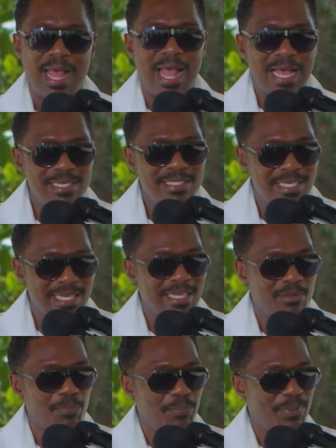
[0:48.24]
and take
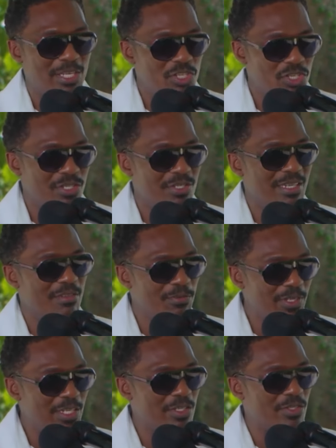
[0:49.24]
pictures and
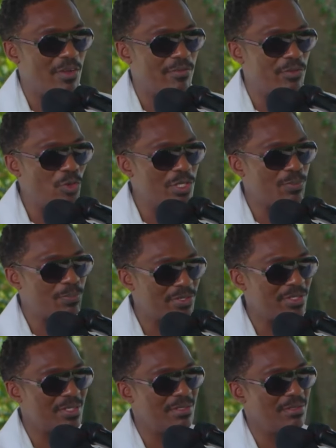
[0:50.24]
videos of those
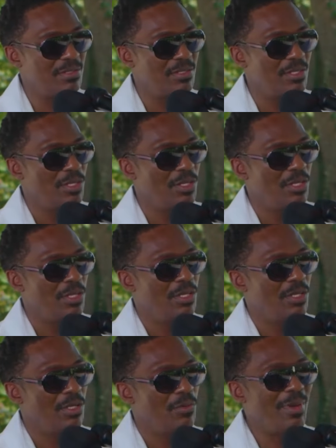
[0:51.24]
persons
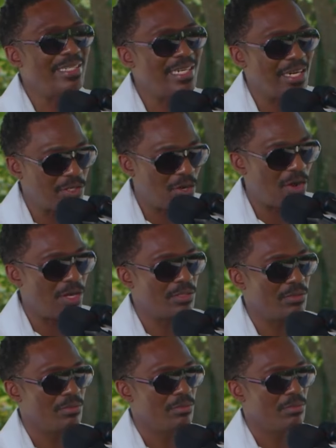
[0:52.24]
when they are caught
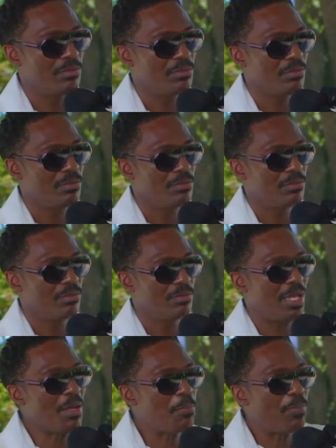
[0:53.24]

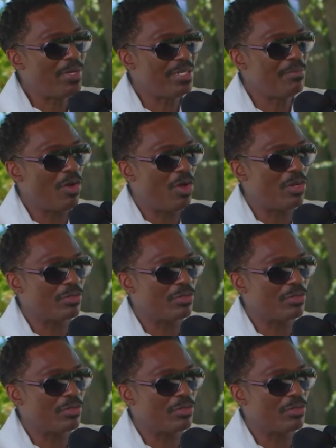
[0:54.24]
and put them all